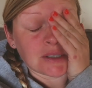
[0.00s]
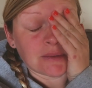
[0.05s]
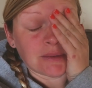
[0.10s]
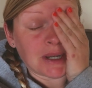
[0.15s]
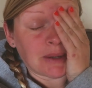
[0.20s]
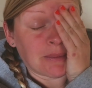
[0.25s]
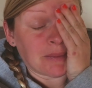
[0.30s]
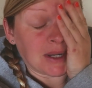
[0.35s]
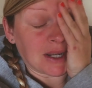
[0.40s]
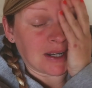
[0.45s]
do
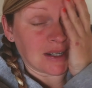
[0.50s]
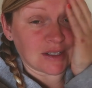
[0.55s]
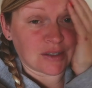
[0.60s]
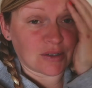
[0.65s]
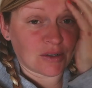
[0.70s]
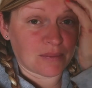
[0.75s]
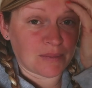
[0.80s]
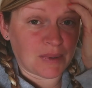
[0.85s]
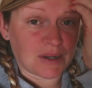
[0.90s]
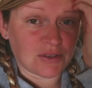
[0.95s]
it. We
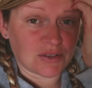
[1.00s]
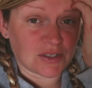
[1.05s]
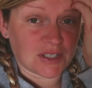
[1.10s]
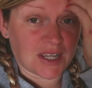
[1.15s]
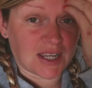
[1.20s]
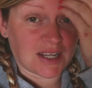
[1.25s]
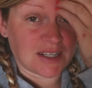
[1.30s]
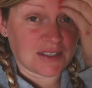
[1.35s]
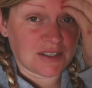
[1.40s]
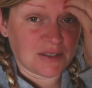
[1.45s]
ended up just
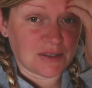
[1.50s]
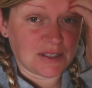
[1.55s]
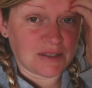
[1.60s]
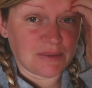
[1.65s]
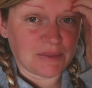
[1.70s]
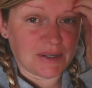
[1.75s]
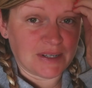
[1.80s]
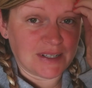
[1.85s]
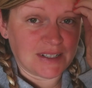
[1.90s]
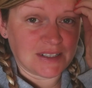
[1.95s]
getting
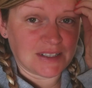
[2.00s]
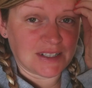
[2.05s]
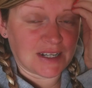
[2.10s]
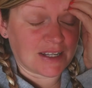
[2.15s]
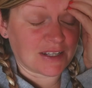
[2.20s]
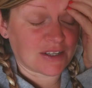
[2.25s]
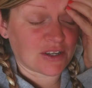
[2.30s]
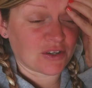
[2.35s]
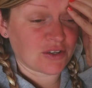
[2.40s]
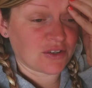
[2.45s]
to, into
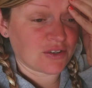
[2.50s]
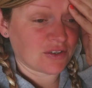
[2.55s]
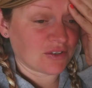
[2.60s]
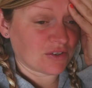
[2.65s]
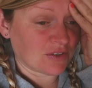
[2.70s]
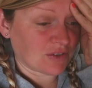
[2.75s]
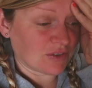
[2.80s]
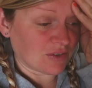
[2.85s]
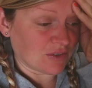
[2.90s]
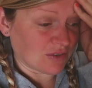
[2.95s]
like
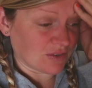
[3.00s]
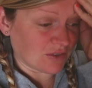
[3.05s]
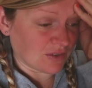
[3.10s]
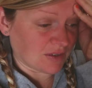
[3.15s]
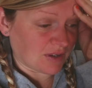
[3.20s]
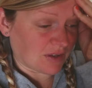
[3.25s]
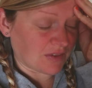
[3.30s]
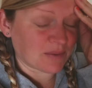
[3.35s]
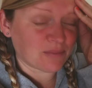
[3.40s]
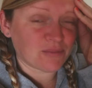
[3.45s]

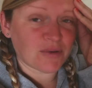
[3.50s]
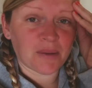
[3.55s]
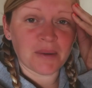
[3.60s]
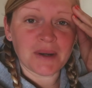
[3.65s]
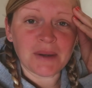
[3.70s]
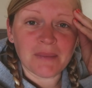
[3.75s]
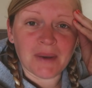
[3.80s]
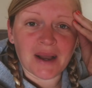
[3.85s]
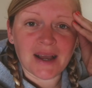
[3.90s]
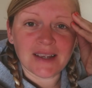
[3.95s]
I think
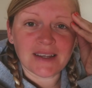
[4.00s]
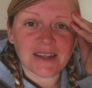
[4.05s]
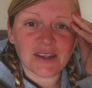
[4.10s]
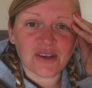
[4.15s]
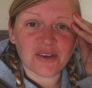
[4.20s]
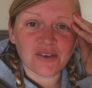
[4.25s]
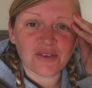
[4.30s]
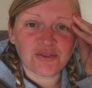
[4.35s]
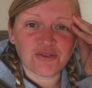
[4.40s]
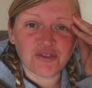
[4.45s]
probably my
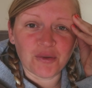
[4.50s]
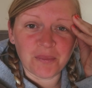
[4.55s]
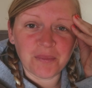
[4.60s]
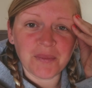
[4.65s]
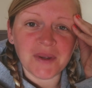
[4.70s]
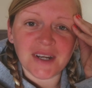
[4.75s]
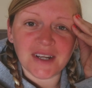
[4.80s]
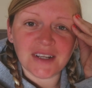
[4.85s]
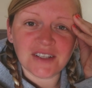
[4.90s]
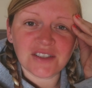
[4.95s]

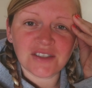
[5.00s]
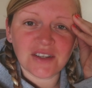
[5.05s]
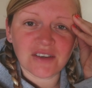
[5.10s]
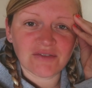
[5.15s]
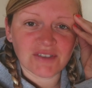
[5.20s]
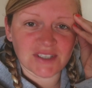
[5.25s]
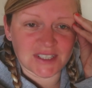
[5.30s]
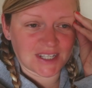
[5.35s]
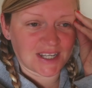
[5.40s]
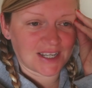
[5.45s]
grumpiness
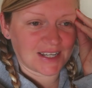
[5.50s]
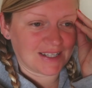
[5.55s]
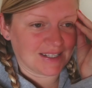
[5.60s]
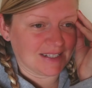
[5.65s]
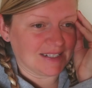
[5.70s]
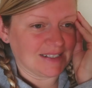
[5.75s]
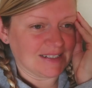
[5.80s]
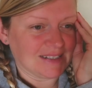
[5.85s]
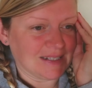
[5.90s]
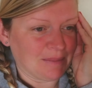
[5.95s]

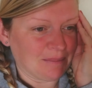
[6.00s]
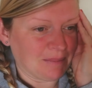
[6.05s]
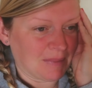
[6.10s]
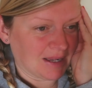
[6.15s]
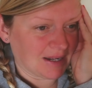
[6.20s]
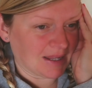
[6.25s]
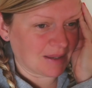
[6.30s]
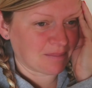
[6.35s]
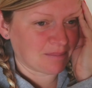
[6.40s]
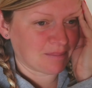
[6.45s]
returned and
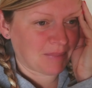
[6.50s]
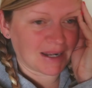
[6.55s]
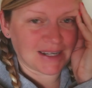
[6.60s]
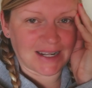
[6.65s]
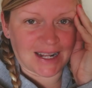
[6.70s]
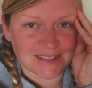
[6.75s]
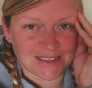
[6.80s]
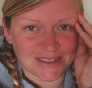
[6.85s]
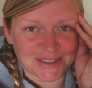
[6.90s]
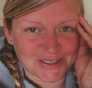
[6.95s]
my like
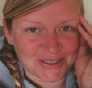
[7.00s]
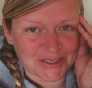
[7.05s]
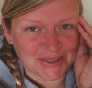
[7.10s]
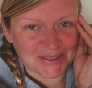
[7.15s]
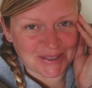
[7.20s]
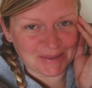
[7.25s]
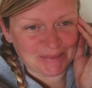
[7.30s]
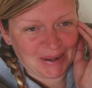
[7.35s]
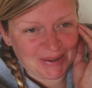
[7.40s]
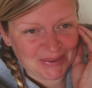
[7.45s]
bad
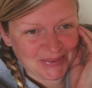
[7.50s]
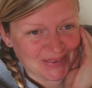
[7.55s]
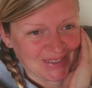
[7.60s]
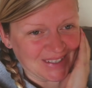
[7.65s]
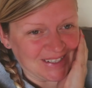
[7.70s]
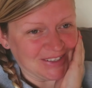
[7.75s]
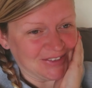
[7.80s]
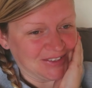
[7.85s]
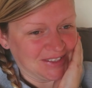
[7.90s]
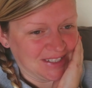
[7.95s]
attitude about
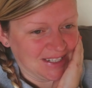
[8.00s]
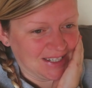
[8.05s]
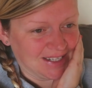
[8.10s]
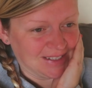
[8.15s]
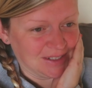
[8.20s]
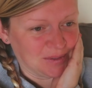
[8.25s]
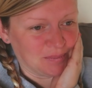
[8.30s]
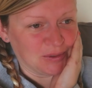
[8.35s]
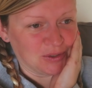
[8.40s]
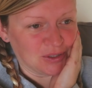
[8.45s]
things
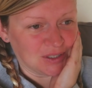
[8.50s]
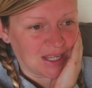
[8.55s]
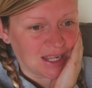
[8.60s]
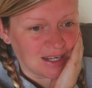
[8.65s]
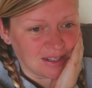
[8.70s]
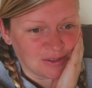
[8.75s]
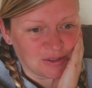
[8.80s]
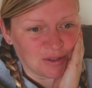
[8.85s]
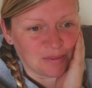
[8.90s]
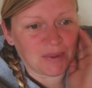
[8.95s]
returned and we just
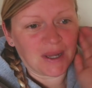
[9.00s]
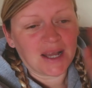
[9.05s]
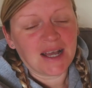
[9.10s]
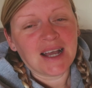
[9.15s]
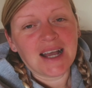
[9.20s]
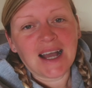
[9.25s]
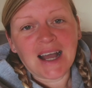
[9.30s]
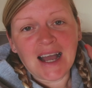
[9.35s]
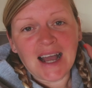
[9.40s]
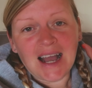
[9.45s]
ended up
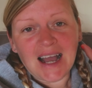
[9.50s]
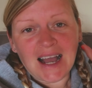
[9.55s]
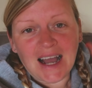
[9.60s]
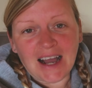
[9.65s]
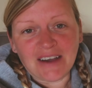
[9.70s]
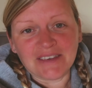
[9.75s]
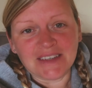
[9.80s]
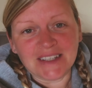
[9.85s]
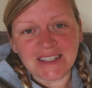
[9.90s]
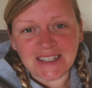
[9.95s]

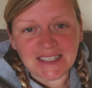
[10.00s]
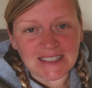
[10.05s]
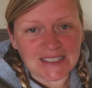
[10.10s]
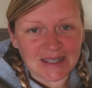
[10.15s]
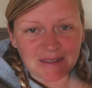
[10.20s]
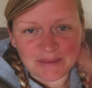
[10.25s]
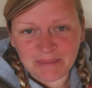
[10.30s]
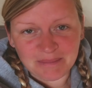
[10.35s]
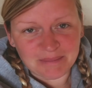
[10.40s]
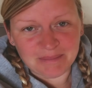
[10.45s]
having these
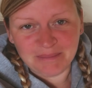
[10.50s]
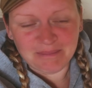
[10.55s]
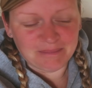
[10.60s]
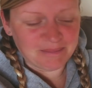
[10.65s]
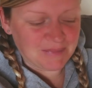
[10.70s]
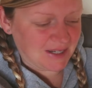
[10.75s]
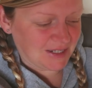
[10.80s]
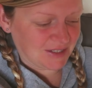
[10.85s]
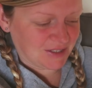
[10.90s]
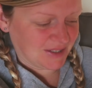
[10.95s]
like
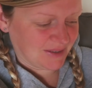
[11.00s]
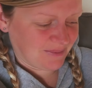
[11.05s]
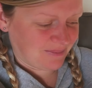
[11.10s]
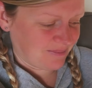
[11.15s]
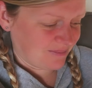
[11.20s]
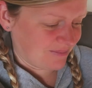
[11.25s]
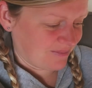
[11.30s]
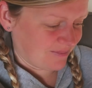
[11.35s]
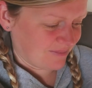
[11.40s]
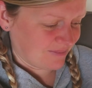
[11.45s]
major
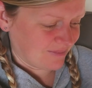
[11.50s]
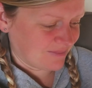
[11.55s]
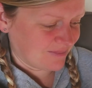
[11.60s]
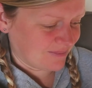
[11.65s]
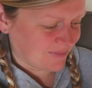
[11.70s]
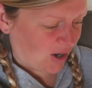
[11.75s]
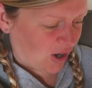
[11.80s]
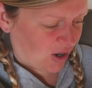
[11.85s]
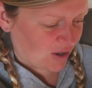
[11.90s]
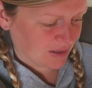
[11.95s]

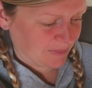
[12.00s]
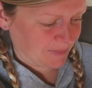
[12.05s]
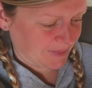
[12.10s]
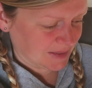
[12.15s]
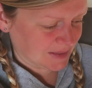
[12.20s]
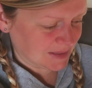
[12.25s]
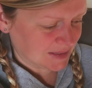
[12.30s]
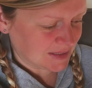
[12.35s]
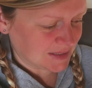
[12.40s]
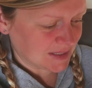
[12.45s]

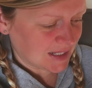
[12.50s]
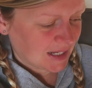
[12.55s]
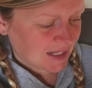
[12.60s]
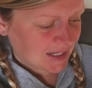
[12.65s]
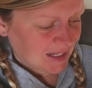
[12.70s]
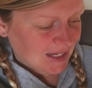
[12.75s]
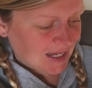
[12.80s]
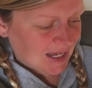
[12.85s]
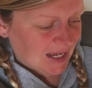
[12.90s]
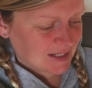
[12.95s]
arguments
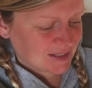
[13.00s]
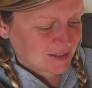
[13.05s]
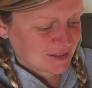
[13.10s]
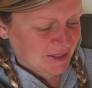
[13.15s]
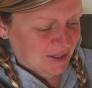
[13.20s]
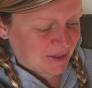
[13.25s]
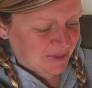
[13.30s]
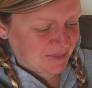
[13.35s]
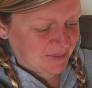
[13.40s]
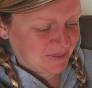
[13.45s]
and
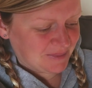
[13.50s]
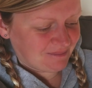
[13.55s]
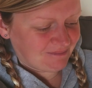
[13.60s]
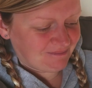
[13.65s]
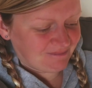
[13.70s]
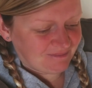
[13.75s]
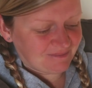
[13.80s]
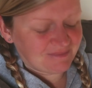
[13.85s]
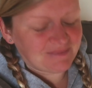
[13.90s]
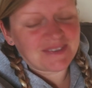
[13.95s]
so
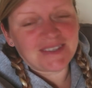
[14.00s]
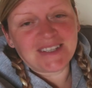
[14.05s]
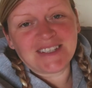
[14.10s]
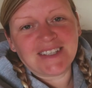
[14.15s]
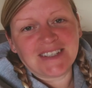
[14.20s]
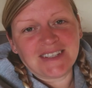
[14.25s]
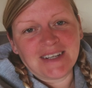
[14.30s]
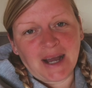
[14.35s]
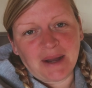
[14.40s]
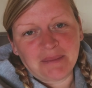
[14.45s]
it
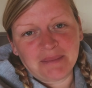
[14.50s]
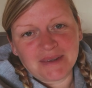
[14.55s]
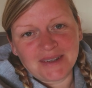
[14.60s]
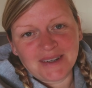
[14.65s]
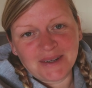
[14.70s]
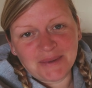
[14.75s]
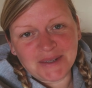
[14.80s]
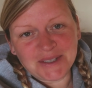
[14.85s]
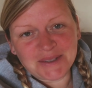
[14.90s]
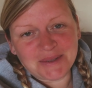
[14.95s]
didn't
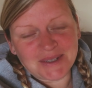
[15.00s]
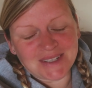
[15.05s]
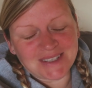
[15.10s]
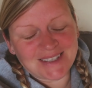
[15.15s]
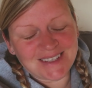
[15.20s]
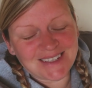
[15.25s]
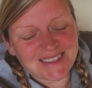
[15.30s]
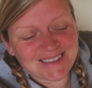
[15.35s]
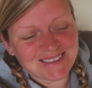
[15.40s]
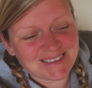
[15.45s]
happen which
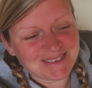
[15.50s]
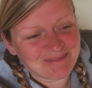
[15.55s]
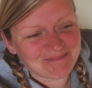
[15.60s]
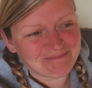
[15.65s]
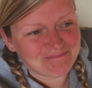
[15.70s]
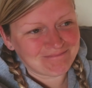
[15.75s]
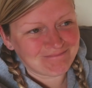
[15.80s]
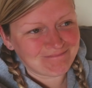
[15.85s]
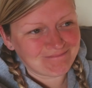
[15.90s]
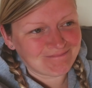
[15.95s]
was
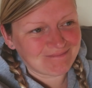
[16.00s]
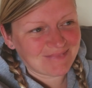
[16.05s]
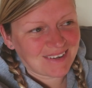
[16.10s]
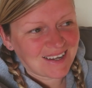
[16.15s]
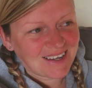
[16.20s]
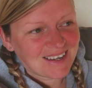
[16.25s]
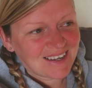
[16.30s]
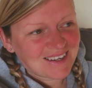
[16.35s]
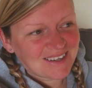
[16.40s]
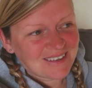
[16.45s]

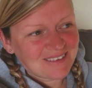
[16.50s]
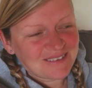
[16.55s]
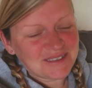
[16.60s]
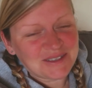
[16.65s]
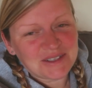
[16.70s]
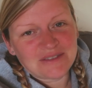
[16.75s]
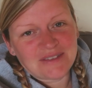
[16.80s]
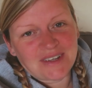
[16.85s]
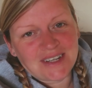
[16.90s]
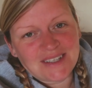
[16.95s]

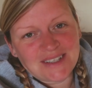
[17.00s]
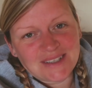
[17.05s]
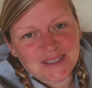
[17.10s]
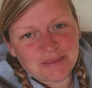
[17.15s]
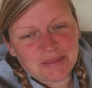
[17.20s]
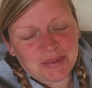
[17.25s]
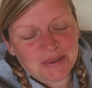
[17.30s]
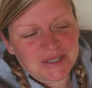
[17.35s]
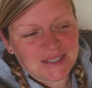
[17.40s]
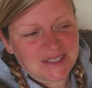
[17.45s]
which is really
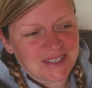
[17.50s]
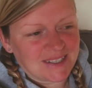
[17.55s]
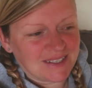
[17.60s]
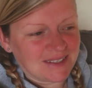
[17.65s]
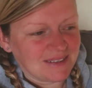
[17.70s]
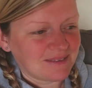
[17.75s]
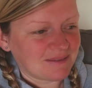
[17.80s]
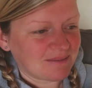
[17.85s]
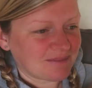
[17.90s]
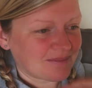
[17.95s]
disappointing